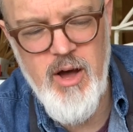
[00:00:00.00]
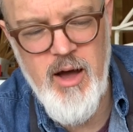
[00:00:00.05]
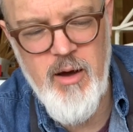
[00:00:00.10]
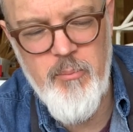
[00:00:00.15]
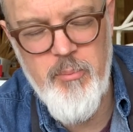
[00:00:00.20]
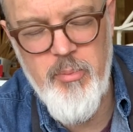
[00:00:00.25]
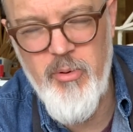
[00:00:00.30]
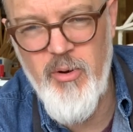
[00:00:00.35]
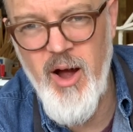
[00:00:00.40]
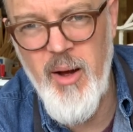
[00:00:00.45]
I'll
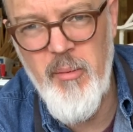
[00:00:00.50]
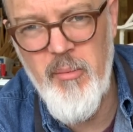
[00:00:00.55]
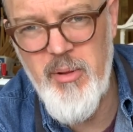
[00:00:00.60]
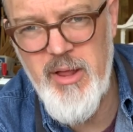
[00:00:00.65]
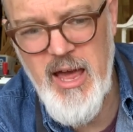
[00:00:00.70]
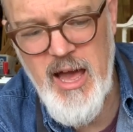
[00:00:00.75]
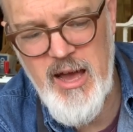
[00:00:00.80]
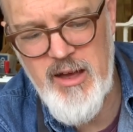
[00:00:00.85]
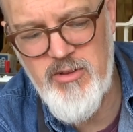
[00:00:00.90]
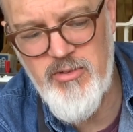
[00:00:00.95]

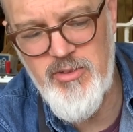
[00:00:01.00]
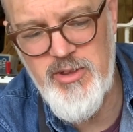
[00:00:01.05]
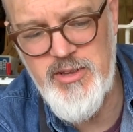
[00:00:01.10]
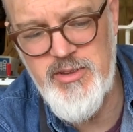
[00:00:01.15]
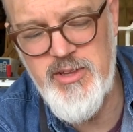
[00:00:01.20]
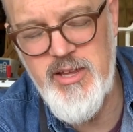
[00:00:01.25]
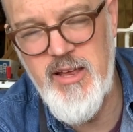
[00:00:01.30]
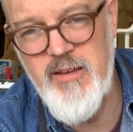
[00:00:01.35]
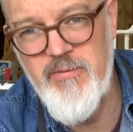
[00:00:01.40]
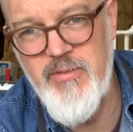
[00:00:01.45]
probably actually
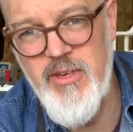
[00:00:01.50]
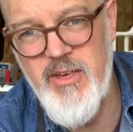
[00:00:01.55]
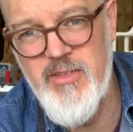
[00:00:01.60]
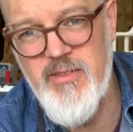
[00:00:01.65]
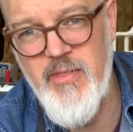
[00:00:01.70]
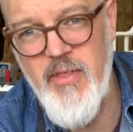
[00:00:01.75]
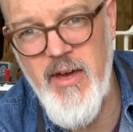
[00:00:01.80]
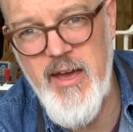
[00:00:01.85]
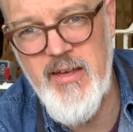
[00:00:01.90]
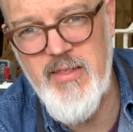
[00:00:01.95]
leave
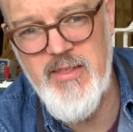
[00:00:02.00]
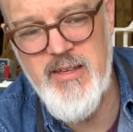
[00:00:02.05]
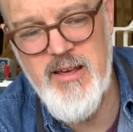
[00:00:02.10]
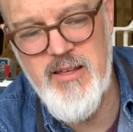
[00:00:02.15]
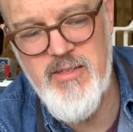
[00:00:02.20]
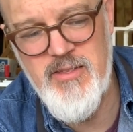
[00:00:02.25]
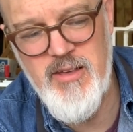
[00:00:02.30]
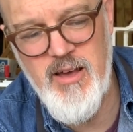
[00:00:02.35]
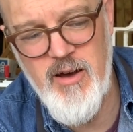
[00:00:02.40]
this like this.